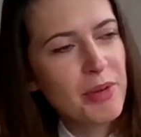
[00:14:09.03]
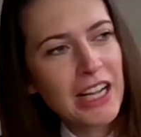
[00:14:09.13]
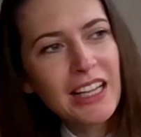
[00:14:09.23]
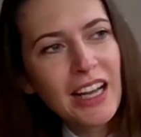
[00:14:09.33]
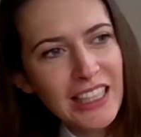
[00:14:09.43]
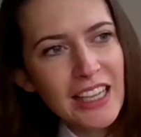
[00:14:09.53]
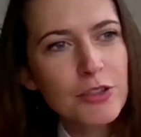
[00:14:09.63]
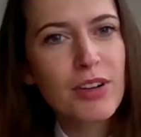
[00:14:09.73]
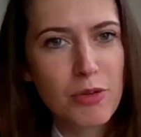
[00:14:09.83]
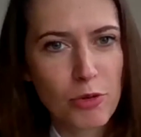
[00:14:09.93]
I mean, I
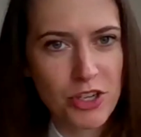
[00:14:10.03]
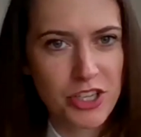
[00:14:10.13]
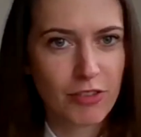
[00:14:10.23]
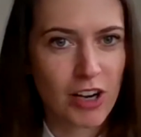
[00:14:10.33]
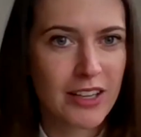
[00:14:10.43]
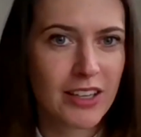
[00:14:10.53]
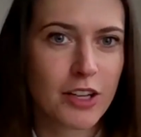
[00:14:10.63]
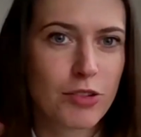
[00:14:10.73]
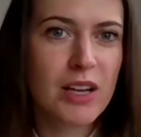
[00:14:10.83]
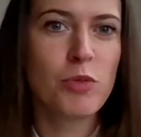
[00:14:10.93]
get greenwashing, right?
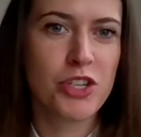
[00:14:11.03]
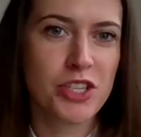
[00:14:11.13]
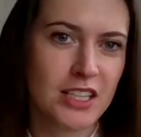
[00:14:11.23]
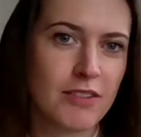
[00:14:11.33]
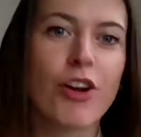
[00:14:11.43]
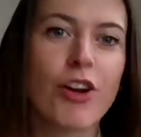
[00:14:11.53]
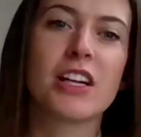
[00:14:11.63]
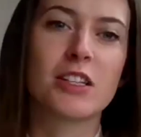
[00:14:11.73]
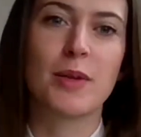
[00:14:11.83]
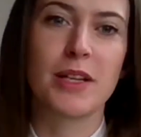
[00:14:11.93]
Like greenwashing is a
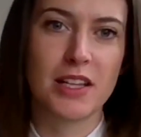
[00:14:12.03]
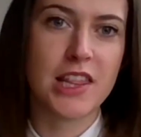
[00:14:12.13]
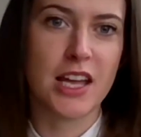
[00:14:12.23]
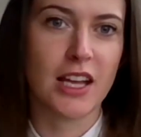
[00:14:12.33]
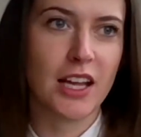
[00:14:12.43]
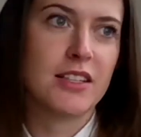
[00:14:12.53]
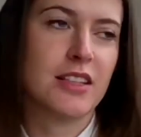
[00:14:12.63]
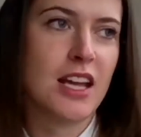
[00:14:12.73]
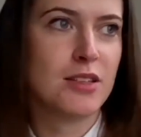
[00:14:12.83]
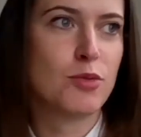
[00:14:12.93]
very explicit thing.
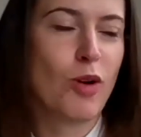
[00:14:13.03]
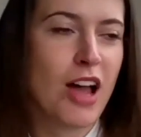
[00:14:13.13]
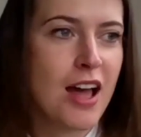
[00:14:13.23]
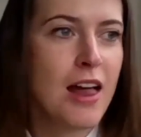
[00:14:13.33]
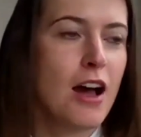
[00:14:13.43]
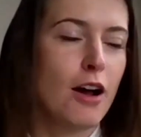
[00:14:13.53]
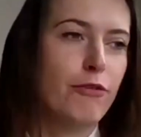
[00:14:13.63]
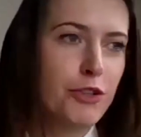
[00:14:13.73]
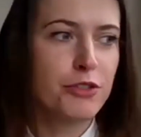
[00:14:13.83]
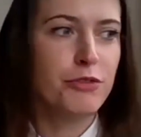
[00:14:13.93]
It's where a
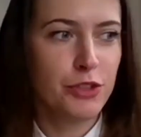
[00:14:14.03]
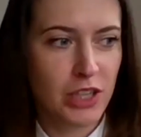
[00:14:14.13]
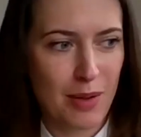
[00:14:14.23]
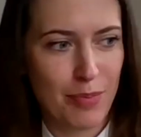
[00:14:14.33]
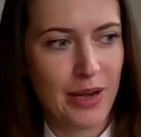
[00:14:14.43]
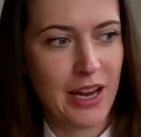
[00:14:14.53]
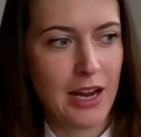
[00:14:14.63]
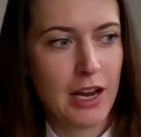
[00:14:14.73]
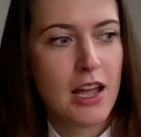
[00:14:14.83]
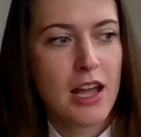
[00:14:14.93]
fossil fuel
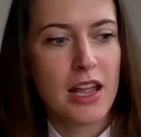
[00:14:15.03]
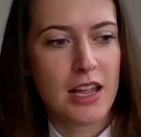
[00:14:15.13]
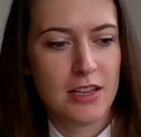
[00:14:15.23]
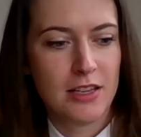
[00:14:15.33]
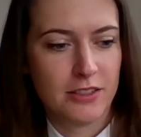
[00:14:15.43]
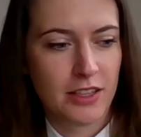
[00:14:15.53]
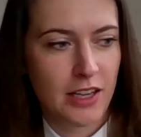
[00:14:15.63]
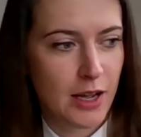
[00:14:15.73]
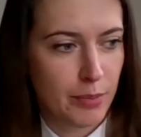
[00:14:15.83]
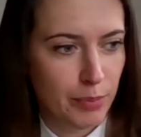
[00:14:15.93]
company is
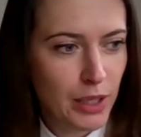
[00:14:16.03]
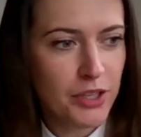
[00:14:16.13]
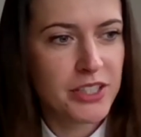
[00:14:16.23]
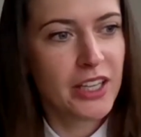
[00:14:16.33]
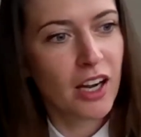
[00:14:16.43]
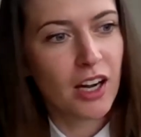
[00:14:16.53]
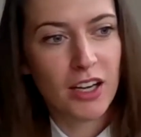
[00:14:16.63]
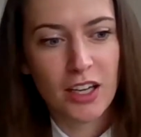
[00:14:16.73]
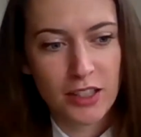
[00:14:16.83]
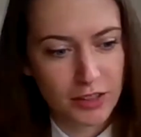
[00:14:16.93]
polluting
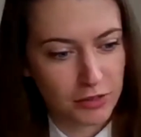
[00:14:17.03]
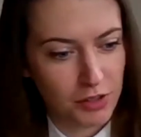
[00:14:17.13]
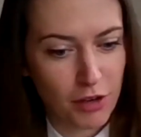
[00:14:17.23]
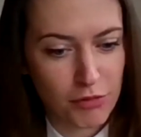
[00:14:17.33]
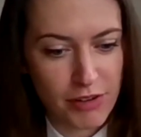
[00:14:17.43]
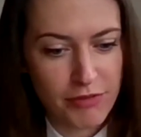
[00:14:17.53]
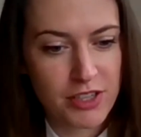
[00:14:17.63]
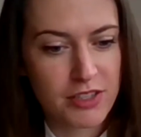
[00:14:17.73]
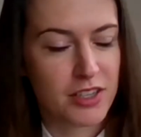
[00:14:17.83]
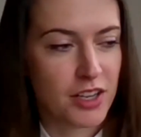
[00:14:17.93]
our
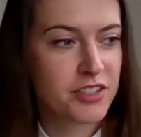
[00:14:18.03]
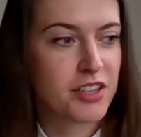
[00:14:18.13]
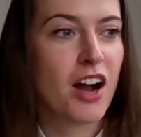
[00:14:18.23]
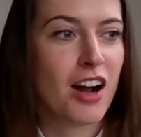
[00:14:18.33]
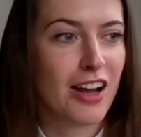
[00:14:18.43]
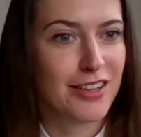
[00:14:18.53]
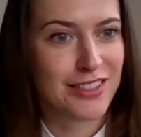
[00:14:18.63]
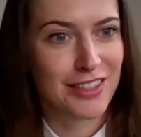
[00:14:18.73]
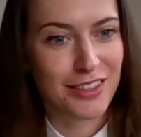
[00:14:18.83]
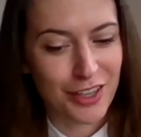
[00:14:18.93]
rivers and our
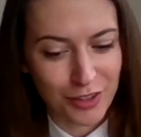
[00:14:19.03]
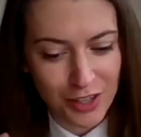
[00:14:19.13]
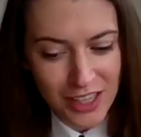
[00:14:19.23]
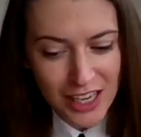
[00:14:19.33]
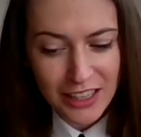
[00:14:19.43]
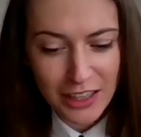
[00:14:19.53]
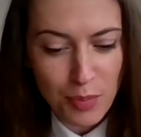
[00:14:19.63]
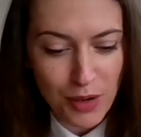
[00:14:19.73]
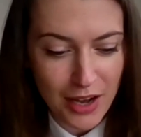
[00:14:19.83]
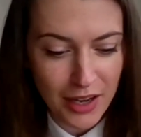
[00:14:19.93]
skies and killing
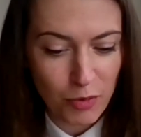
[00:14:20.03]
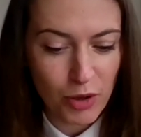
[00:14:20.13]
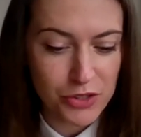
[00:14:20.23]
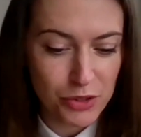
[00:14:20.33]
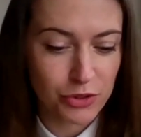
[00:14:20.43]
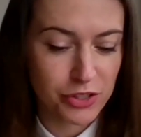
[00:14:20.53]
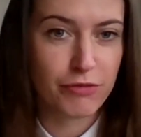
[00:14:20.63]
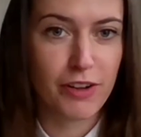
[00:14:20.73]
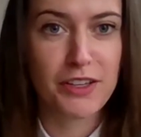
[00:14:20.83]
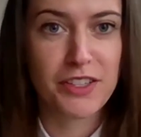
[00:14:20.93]
our planet whilst also
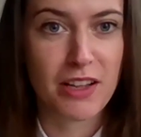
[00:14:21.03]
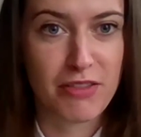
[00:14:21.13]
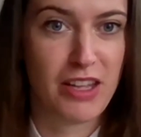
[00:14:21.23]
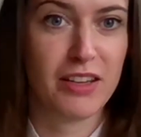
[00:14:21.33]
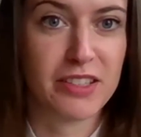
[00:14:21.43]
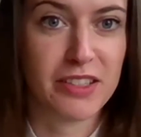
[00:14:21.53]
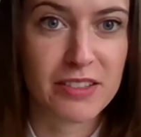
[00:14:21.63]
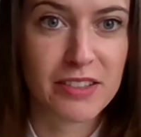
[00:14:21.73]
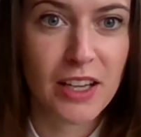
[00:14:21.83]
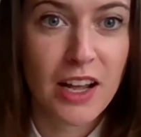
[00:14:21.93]
funding
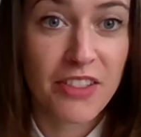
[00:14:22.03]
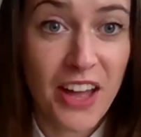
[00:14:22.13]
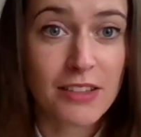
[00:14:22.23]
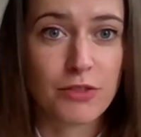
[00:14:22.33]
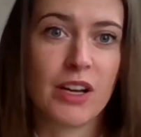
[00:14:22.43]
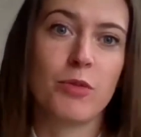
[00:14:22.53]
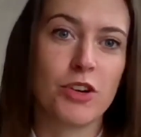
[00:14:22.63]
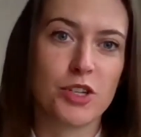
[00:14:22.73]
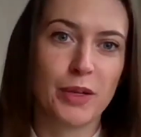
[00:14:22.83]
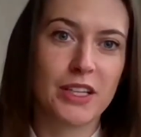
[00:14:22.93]
theatres. That's
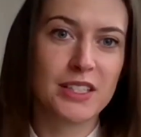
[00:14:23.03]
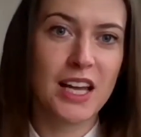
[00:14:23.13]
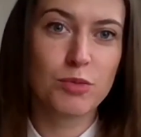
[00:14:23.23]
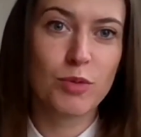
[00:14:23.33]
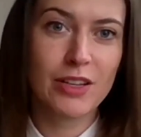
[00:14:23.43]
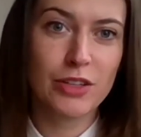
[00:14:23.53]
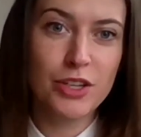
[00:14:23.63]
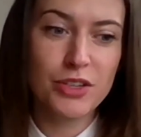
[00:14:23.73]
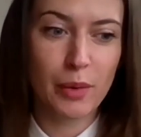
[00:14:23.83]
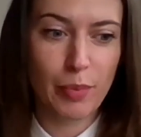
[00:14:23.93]
greenwash, because that's where you're
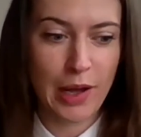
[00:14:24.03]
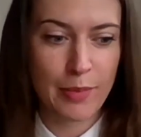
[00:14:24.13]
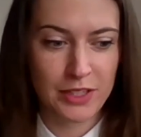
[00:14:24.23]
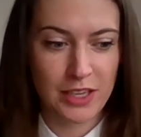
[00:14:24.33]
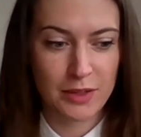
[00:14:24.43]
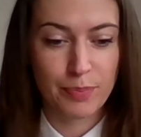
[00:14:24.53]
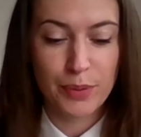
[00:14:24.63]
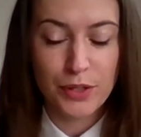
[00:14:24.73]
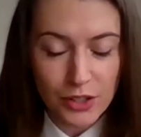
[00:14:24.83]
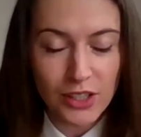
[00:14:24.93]
using purpose as
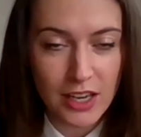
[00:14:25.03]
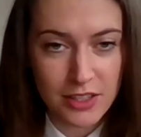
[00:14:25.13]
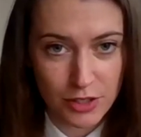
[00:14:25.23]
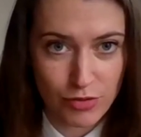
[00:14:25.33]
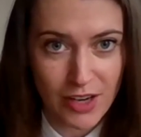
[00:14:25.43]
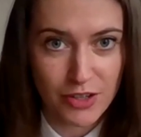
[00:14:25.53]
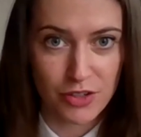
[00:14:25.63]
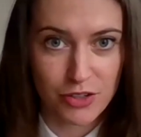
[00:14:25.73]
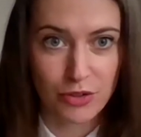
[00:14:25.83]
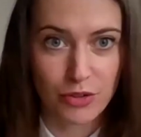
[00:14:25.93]
purely a
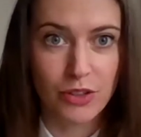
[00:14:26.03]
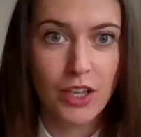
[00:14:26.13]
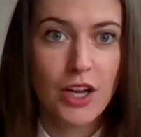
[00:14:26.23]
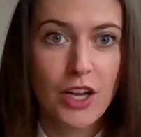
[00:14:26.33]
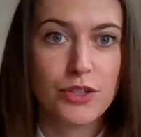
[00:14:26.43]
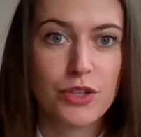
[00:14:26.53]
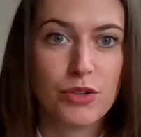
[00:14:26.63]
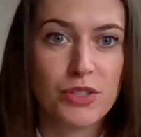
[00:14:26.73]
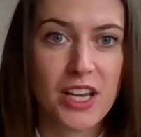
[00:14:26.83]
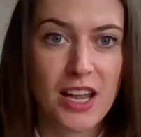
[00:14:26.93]
distraction tool
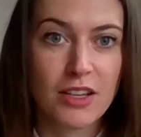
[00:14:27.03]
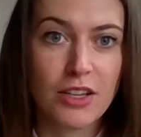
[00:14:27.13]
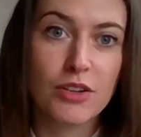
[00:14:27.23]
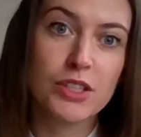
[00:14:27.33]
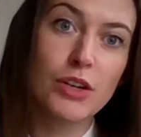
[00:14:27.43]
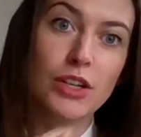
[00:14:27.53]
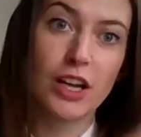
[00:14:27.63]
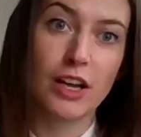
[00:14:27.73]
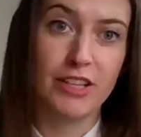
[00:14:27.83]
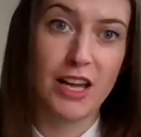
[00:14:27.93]
to say, don't
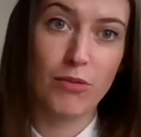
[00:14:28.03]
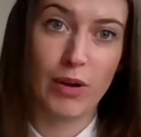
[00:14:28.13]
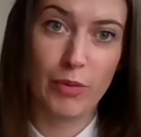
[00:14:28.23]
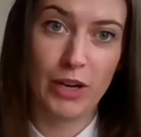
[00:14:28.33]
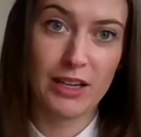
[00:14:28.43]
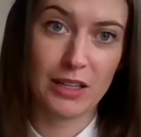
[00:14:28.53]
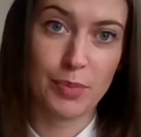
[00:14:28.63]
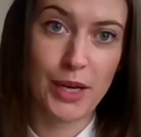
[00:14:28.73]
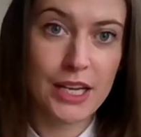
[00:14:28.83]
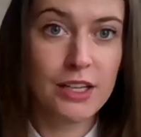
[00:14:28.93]
look over there where we're killing the
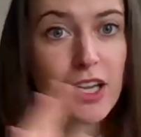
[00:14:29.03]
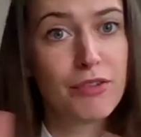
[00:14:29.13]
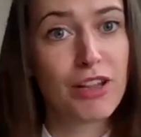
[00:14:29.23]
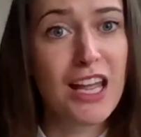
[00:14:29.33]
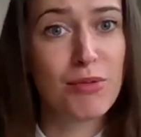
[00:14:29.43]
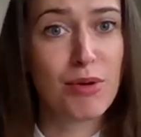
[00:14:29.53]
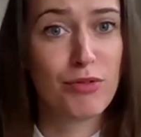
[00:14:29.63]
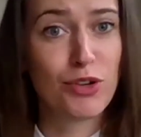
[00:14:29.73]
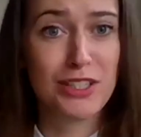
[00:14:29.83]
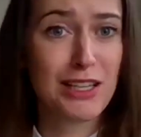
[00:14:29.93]
planet. Look over here where
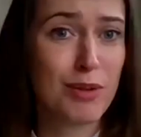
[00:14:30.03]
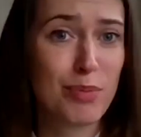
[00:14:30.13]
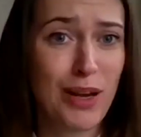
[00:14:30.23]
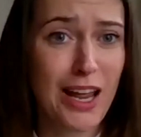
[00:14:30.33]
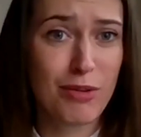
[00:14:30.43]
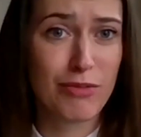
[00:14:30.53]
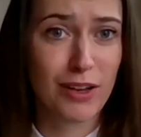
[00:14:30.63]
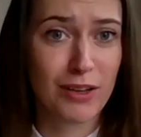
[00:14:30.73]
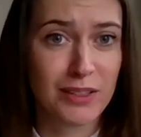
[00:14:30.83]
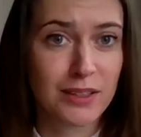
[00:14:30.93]
we've got this lovely play we
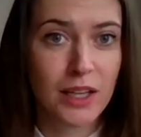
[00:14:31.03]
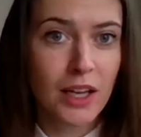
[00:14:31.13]
funded.